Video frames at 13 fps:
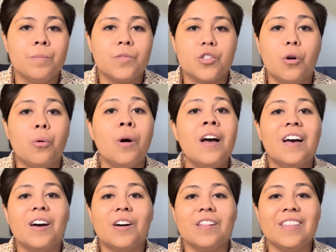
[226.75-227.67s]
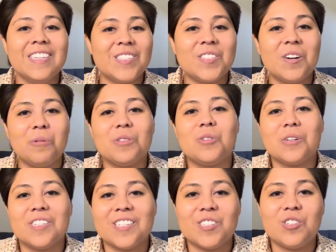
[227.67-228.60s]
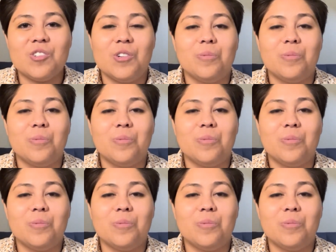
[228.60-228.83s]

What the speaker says: So let's start with Dorchester 2.